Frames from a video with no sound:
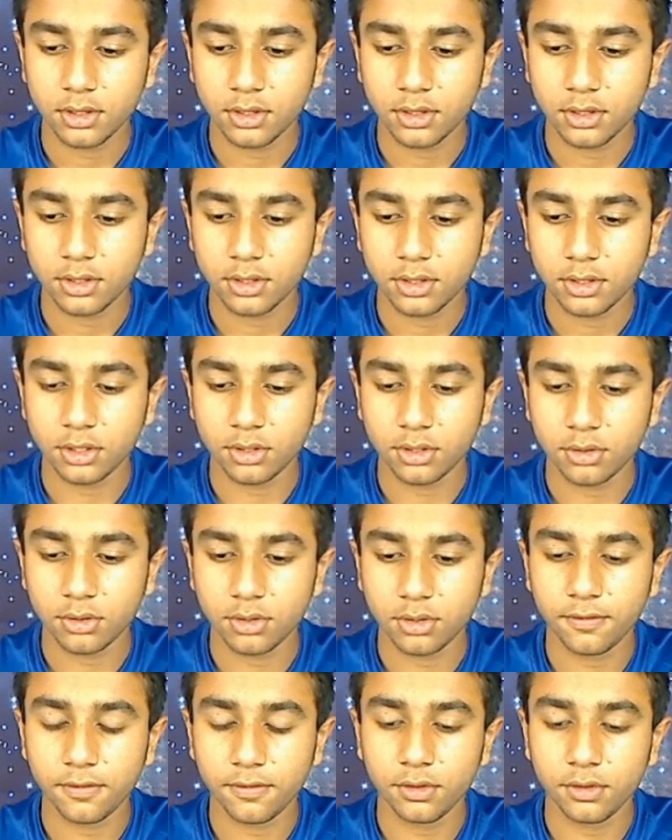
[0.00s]
So
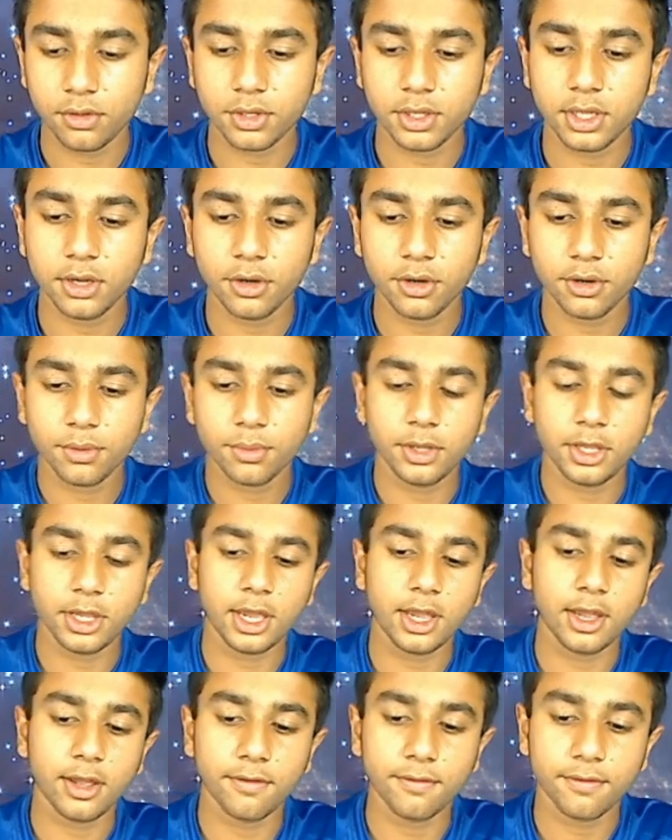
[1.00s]
if you look here, we
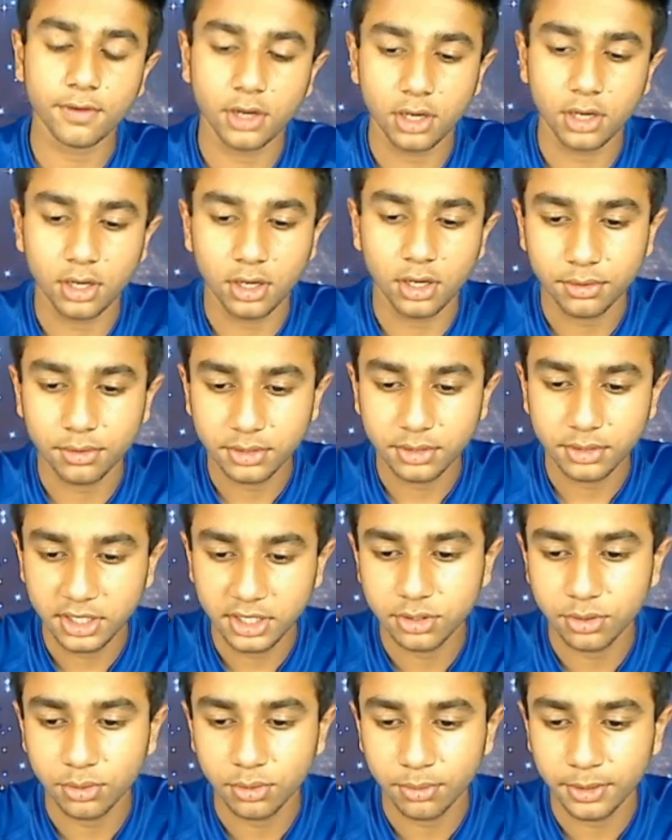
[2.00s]
have these
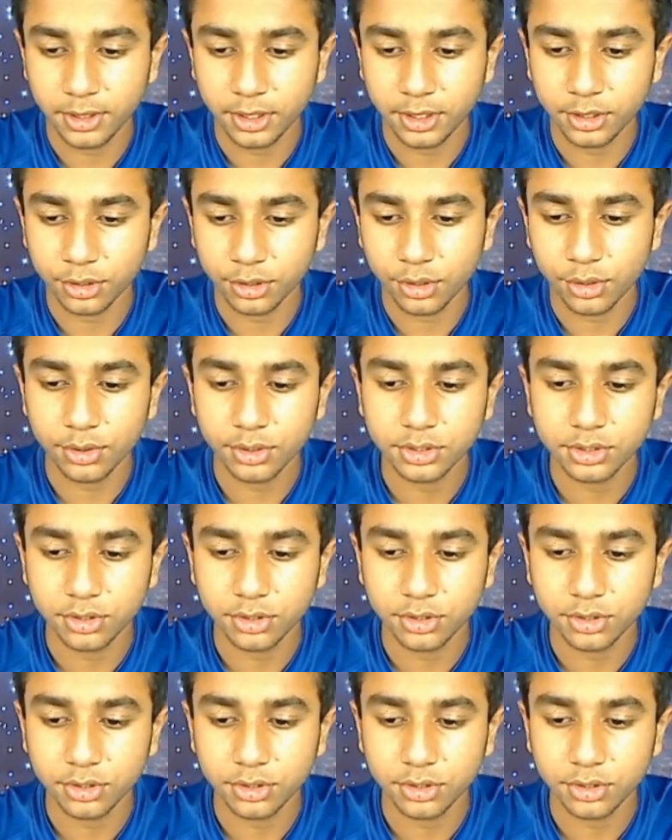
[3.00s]
two will be congruent.